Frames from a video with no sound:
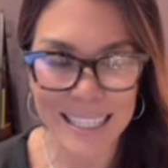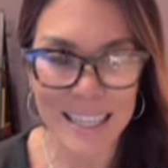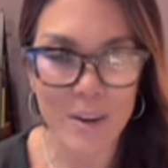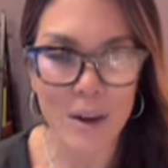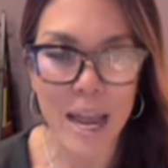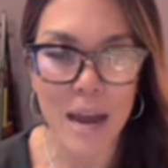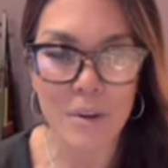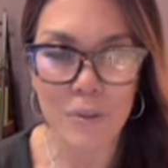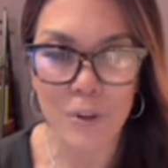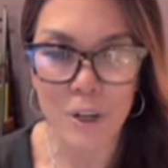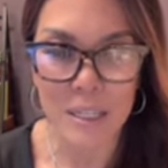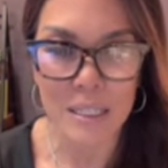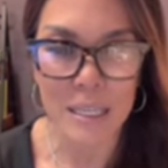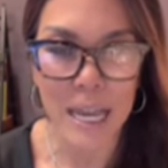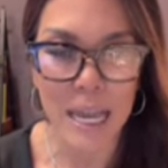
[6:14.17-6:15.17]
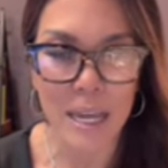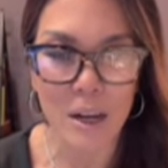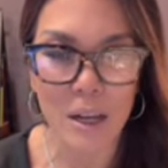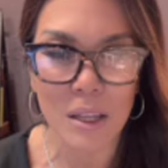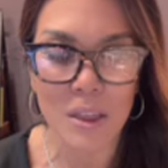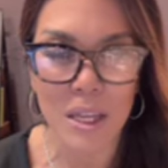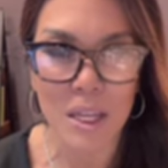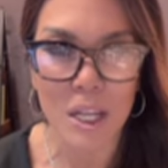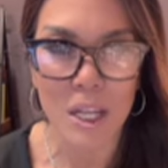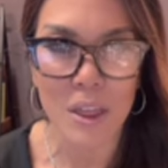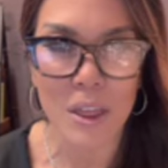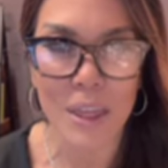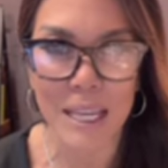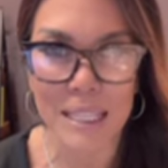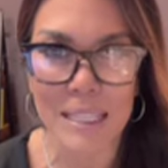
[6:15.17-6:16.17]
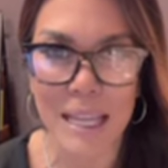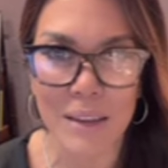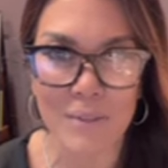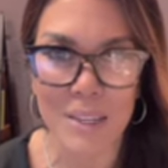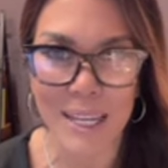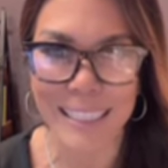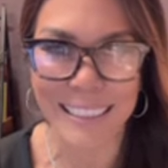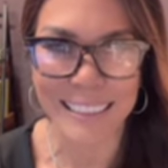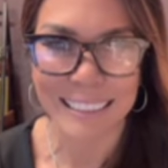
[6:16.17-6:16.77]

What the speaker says: their efforts, and all of the good things they've done.